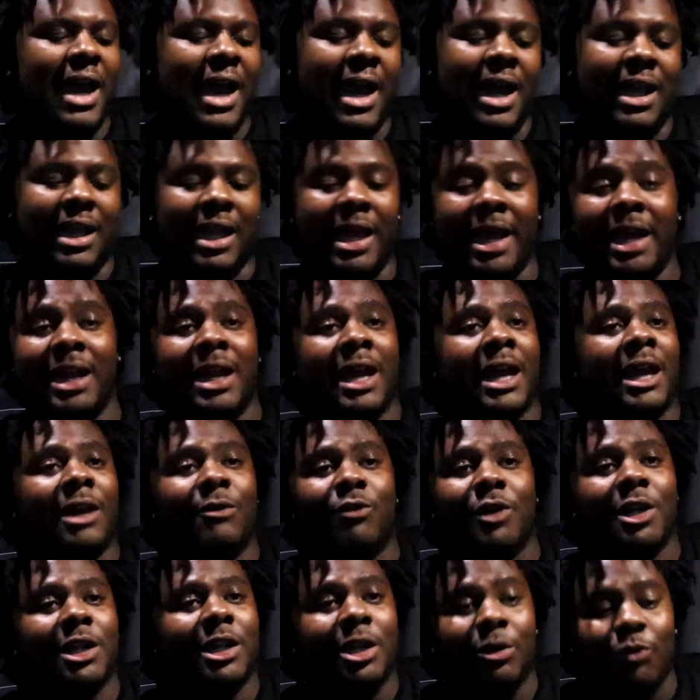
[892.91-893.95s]
Atlanta
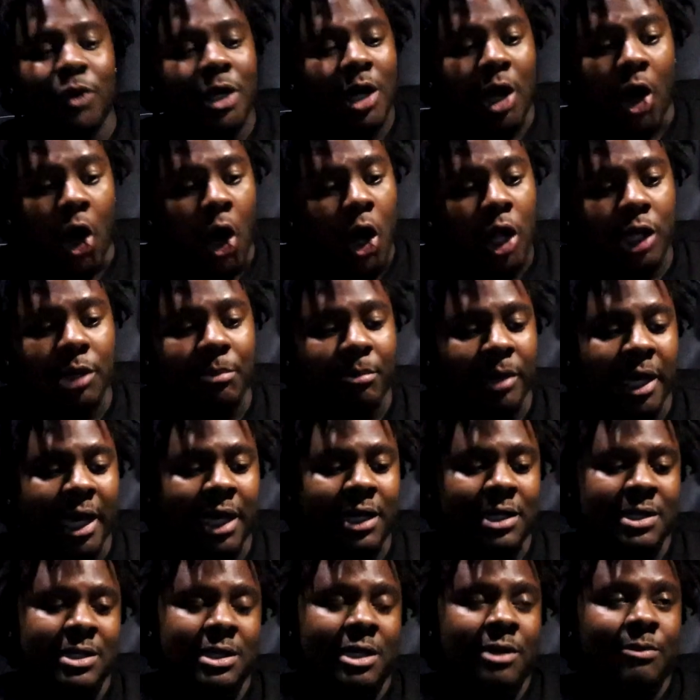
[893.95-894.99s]
ain't really where all the
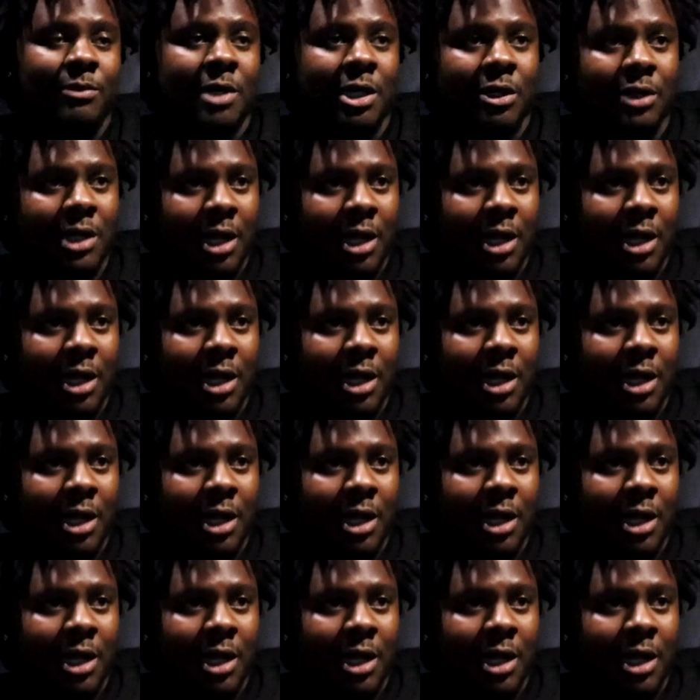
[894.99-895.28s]
baddies at, man.